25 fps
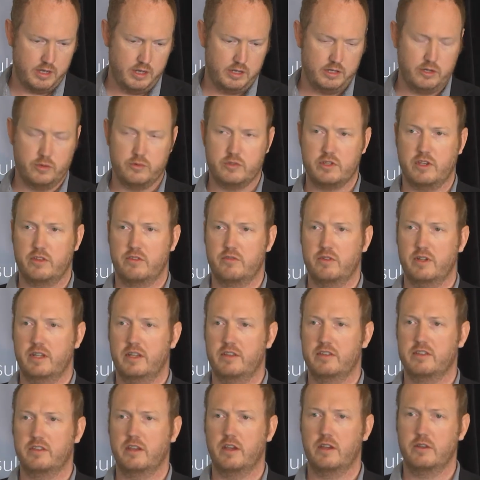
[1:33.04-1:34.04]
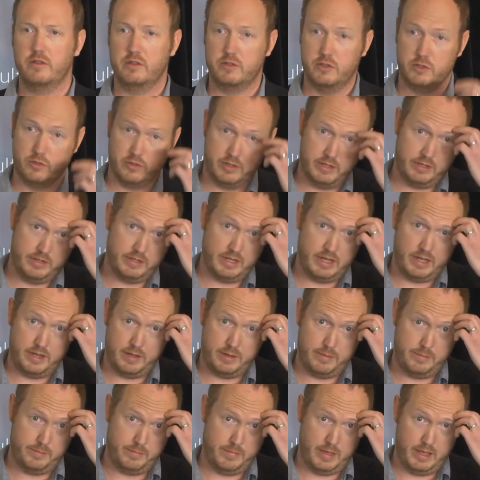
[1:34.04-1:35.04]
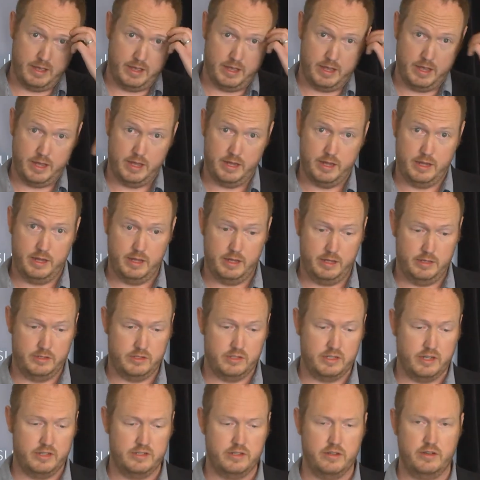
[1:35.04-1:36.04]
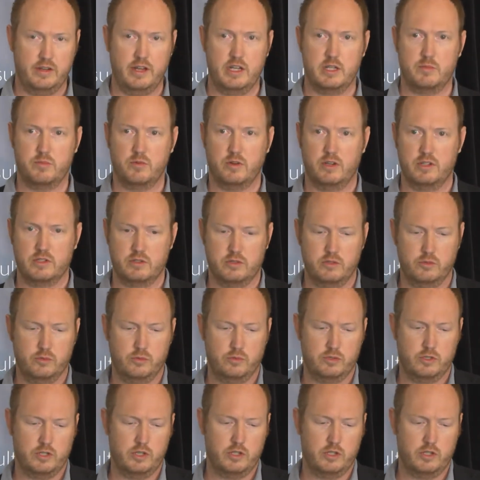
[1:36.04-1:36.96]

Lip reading: Cool, so 3 years ago, joined a state-owned enterprise called